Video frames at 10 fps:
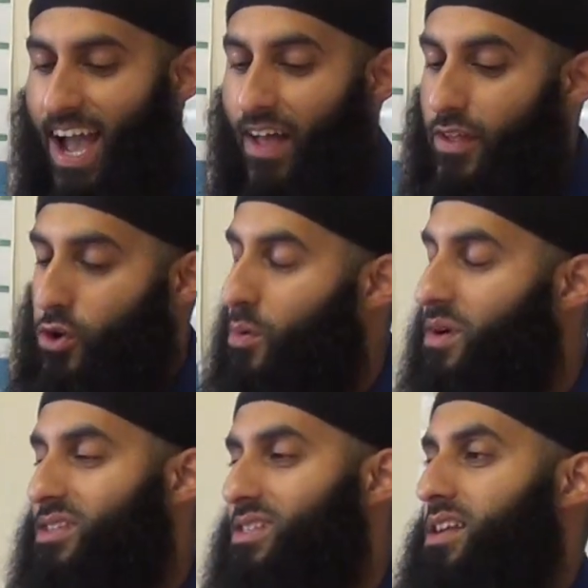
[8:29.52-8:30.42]
And then
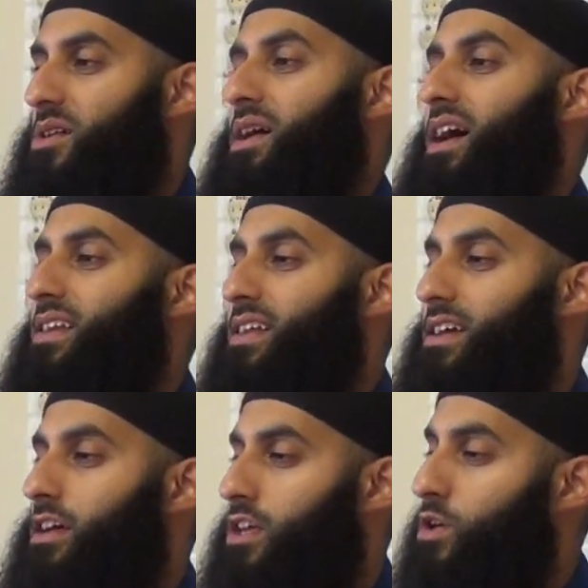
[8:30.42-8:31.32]
Umar radiallahu anh,
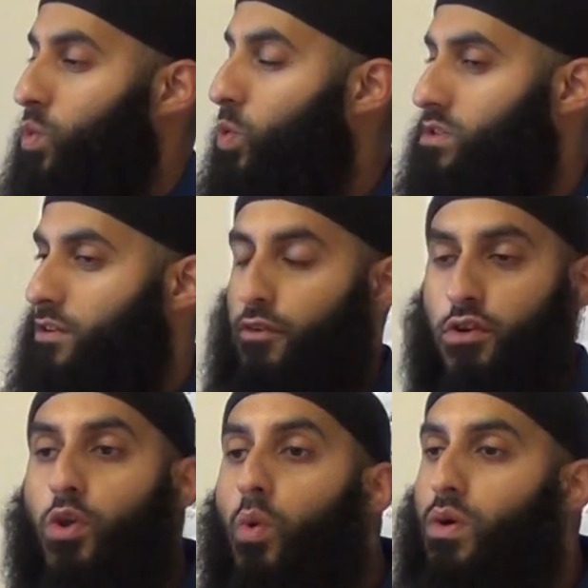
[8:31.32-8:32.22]
he ordered for
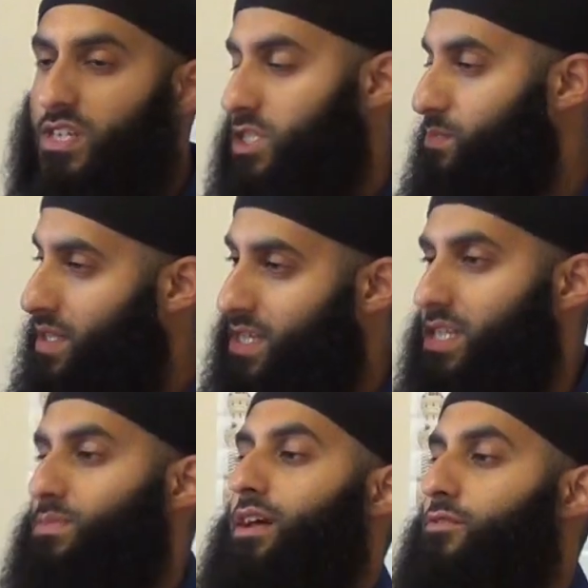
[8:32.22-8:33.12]
no one to speak to
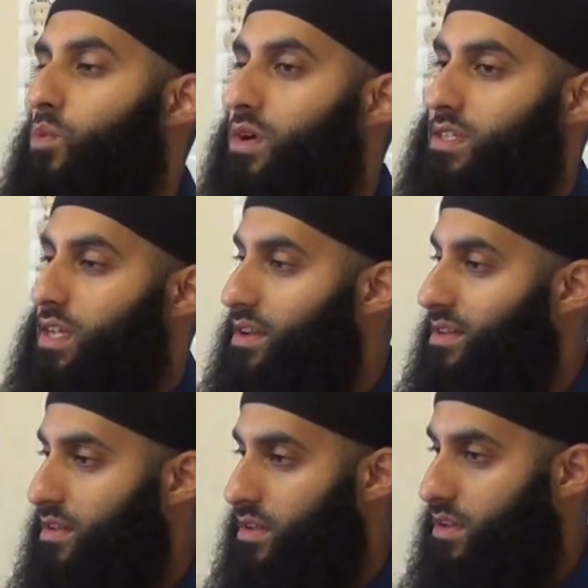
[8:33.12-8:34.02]
this man for one year.
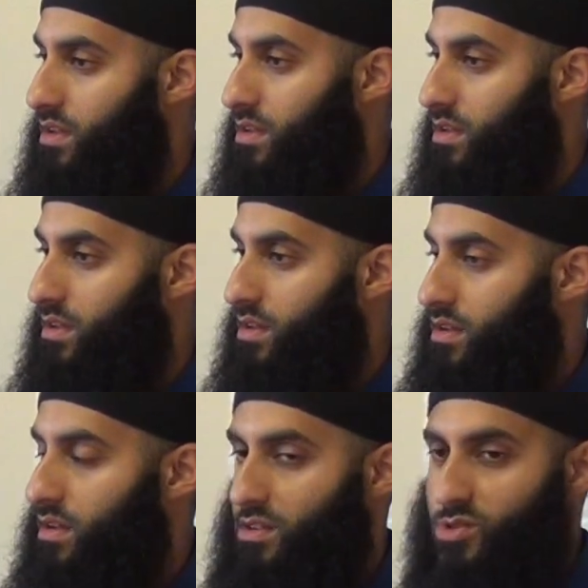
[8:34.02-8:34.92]

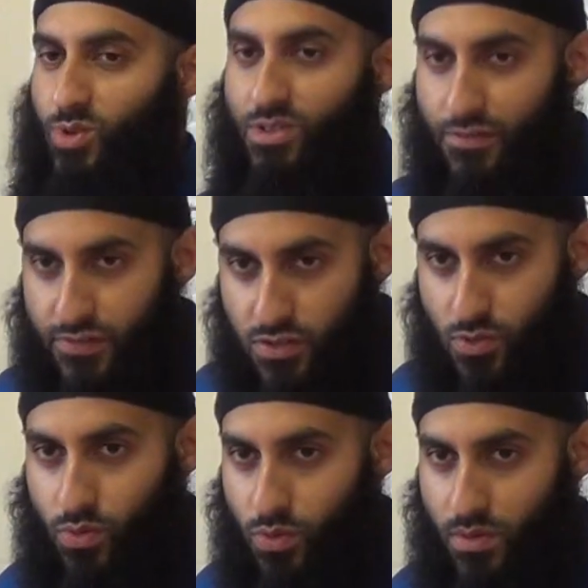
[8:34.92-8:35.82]
So you got the
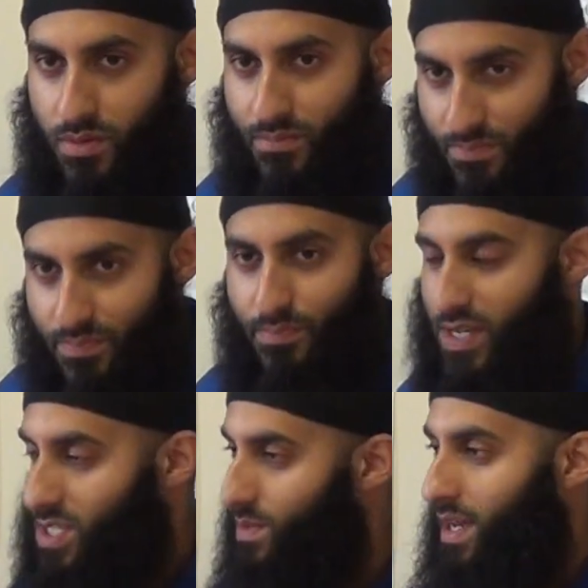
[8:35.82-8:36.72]
physical
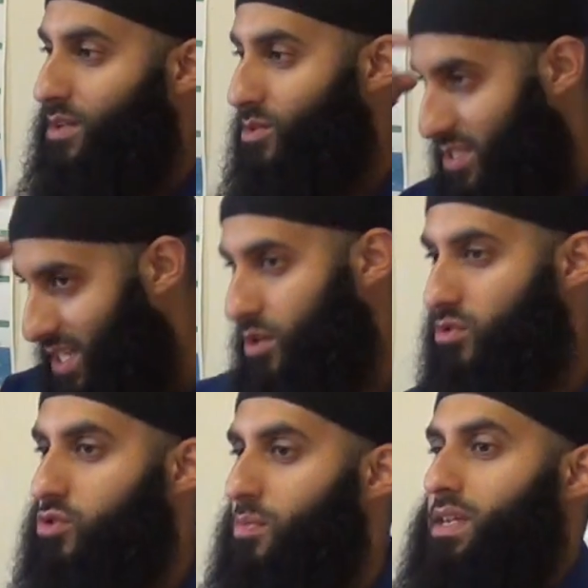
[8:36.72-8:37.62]
punishment and you got the
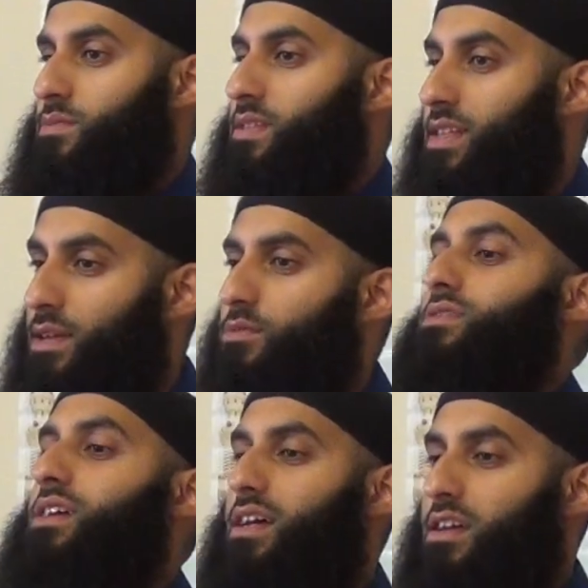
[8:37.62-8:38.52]
psychological punishment. He
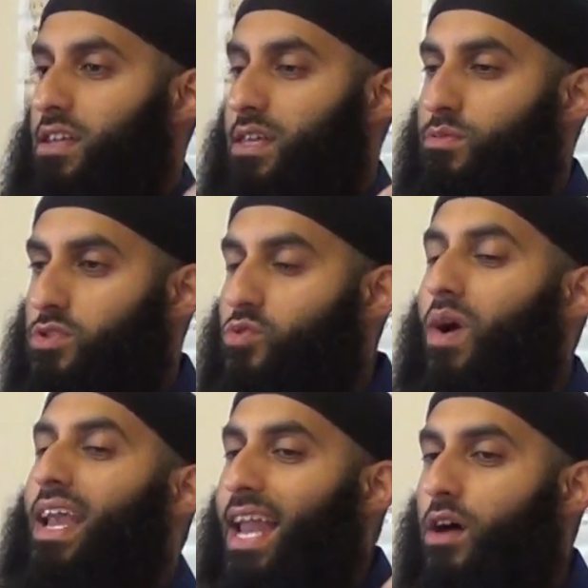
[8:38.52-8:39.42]
was he was
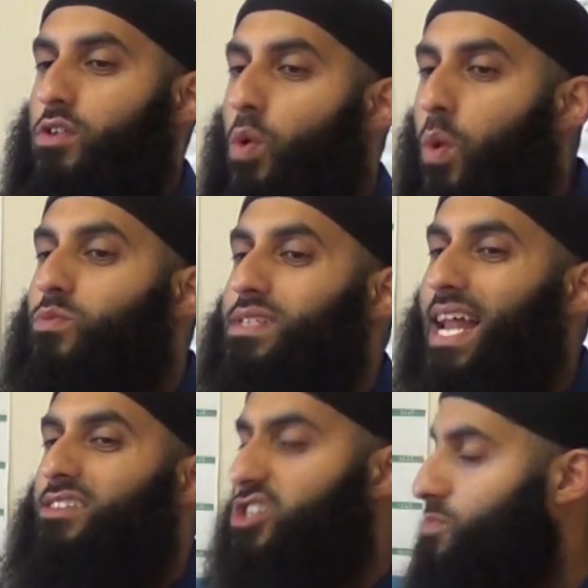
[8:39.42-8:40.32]
not allowed, no one was
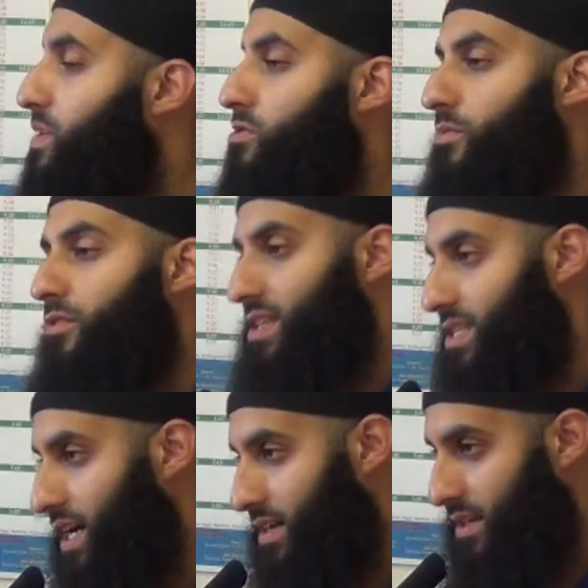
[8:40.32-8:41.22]
allowed to speak to him for an
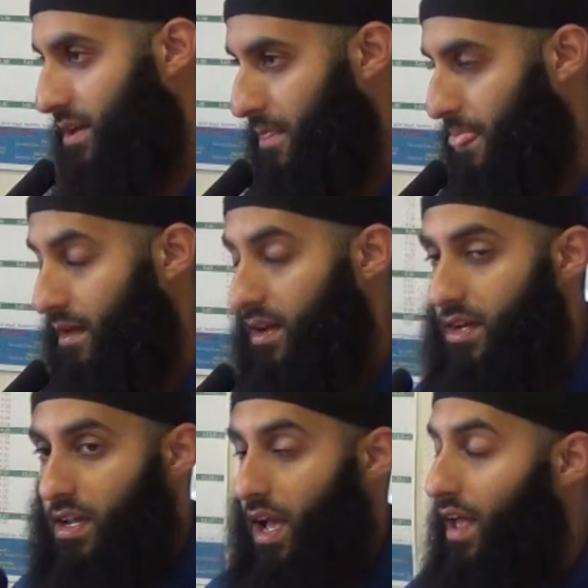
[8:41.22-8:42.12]
entire year.
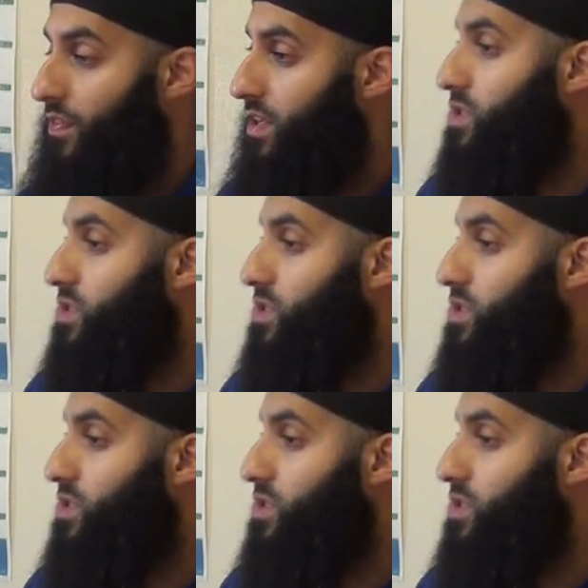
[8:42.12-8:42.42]
And